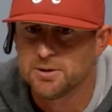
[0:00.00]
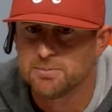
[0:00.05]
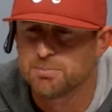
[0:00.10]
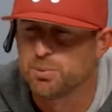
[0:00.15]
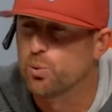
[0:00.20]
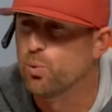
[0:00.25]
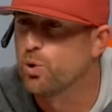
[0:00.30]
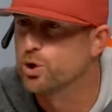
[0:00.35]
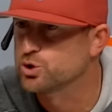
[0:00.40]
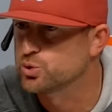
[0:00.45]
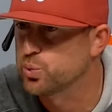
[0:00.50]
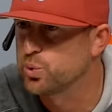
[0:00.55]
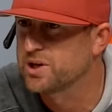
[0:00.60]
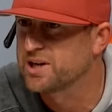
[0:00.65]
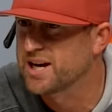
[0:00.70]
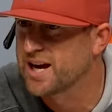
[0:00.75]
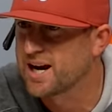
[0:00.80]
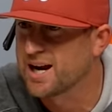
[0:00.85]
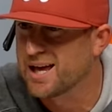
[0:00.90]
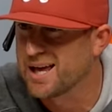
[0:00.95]
But once we
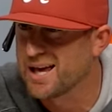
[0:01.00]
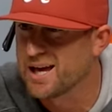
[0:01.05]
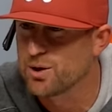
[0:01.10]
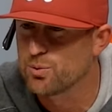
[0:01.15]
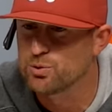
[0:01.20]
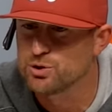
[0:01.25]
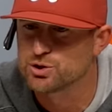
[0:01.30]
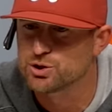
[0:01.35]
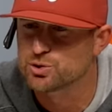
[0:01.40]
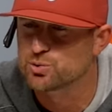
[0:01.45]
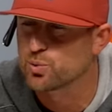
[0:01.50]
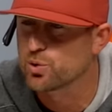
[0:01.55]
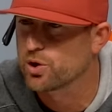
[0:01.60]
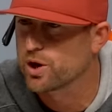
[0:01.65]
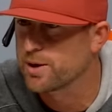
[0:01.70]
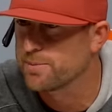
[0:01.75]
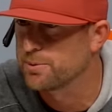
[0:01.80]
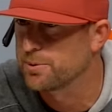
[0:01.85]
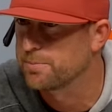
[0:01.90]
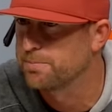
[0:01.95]
got ahead, we just
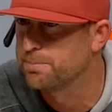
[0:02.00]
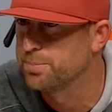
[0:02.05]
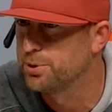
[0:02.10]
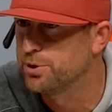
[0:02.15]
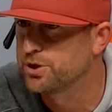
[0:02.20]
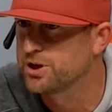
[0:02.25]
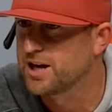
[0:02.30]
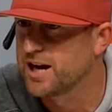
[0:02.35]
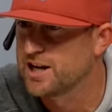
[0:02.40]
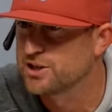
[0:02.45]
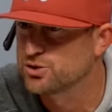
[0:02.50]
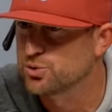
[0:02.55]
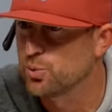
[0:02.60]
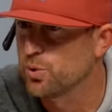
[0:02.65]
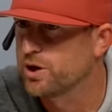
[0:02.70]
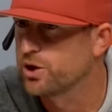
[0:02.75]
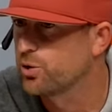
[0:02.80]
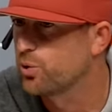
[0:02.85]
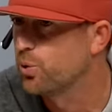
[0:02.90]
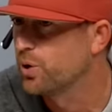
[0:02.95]
weren't able to put guys
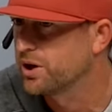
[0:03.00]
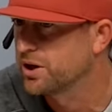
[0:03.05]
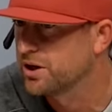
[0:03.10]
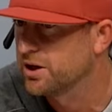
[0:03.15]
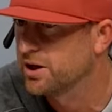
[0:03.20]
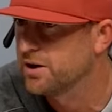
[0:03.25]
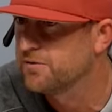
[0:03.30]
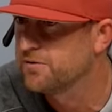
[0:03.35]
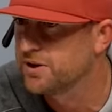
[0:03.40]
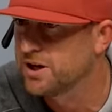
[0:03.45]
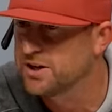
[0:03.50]
away quick enough.